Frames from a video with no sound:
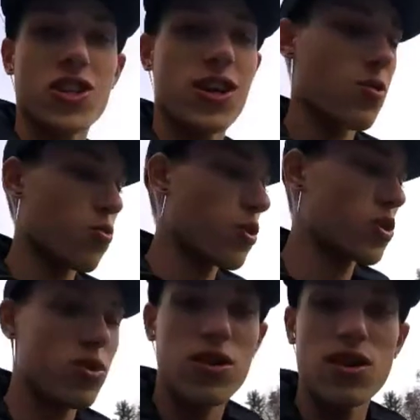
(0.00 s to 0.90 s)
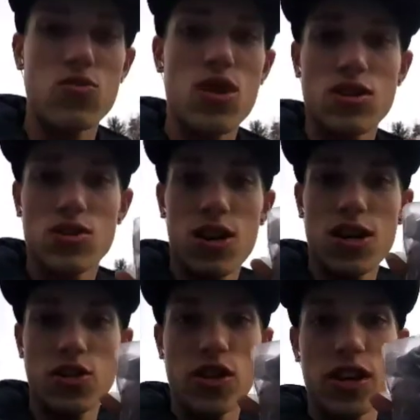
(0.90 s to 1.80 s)
if I should get which one of
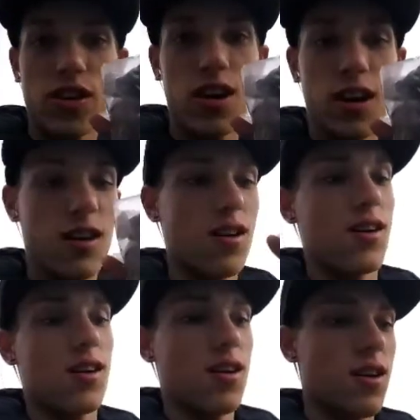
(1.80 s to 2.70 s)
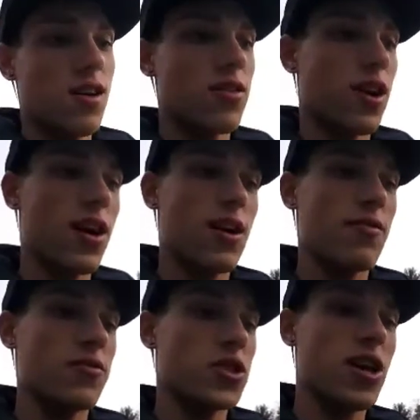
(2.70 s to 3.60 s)
these rocks I should get cut.
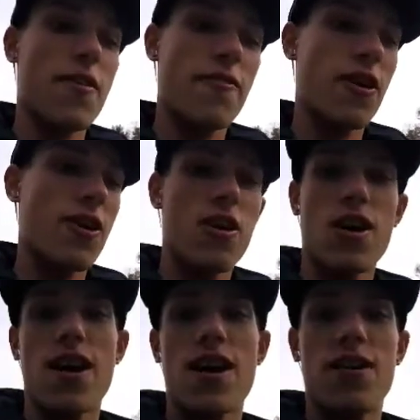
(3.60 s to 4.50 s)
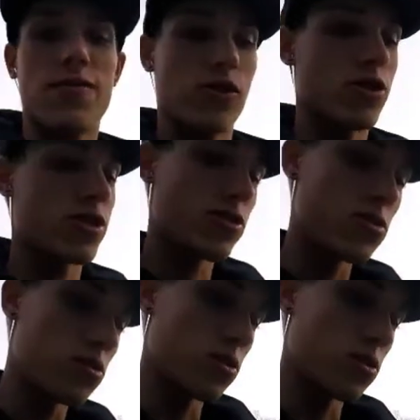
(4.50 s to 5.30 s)
I have sapphire, I have